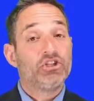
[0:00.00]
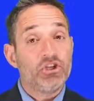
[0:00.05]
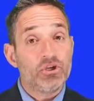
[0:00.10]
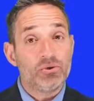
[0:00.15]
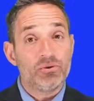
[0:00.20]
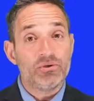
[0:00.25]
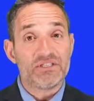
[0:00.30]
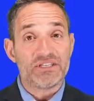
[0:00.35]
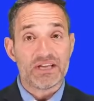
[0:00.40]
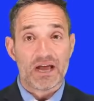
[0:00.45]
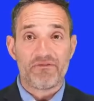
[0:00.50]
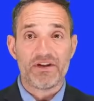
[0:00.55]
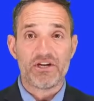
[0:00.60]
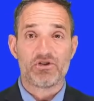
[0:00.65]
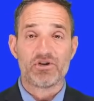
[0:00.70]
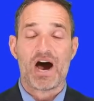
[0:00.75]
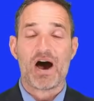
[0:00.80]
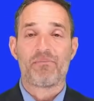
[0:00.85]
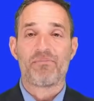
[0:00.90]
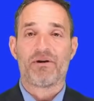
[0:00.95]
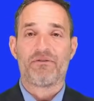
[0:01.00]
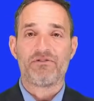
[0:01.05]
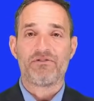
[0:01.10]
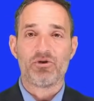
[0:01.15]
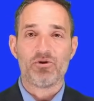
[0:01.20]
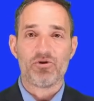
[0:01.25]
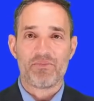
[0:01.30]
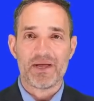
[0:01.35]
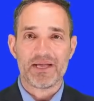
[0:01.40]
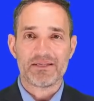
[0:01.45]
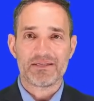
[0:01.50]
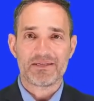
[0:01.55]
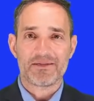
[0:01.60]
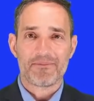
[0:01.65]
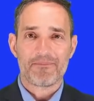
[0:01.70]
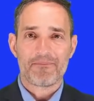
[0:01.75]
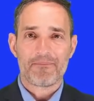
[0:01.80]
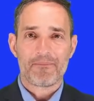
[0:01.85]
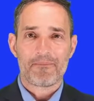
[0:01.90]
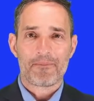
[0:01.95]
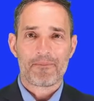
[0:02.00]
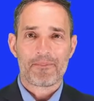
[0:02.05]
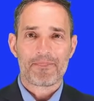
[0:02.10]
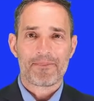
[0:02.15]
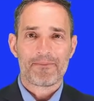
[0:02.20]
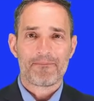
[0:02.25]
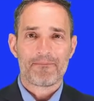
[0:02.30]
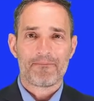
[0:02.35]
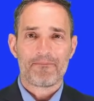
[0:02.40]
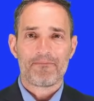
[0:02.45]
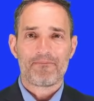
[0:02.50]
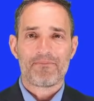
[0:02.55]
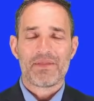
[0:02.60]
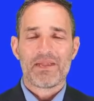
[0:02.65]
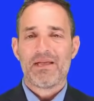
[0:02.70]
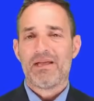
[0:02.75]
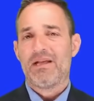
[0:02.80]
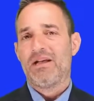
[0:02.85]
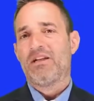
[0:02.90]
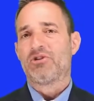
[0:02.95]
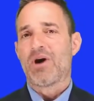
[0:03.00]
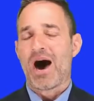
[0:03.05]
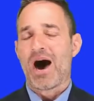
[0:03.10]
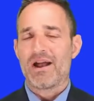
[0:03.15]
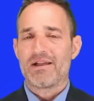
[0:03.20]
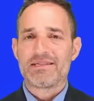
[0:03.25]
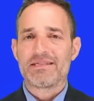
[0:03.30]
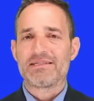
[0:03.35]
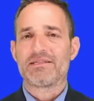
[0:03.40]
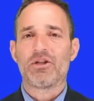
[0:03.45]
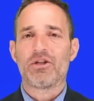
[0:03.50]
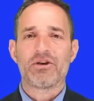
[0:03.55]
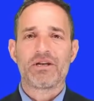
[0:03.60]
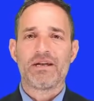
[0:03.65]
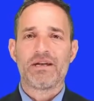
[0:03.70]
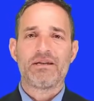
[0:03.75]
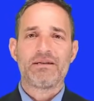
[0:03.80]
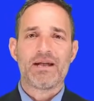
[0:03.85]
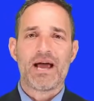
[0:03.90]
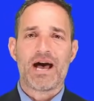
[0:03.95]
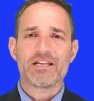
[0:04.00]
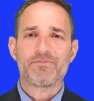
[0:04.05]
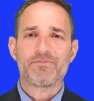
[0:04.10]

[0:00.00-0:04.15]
to use every drop of toothpaste. So how does this look in